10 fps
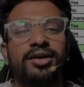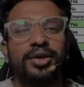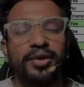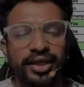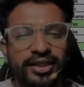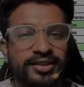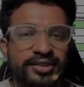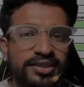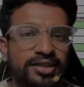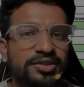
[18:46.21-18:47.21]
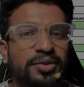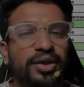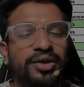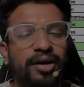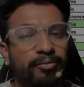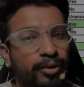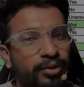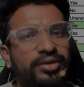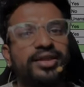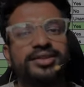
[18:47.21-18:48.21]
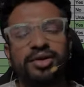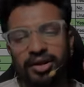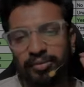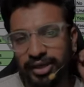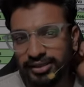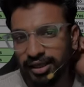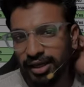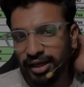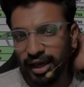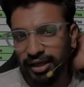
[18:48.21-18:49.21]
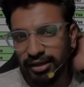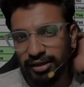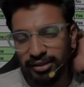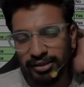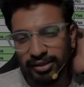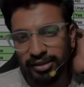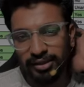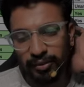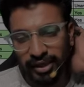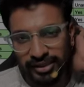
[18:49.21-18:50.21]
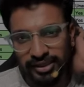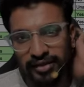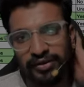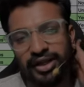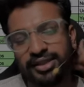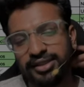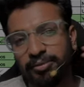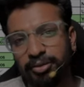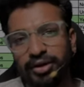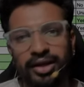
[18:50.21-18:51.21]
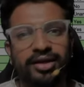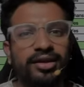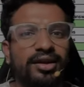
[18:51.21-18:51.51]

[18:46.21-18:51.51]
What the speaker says: During the registrations, you need to upload these documents, like the domicile certificate is important,